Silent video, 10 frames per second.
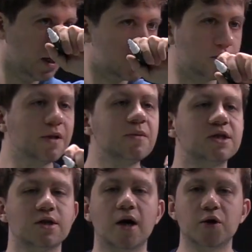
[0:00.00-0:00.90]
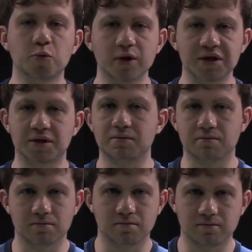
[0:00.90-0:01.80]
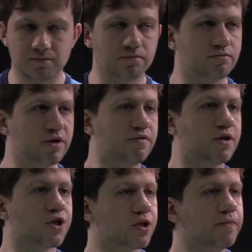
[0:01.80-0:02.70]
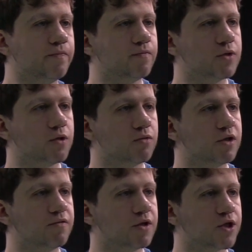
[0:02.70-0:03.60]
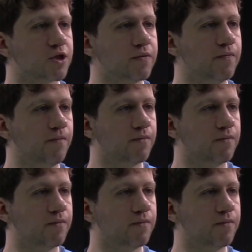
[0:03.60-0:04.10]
So let me start with definition. So definition.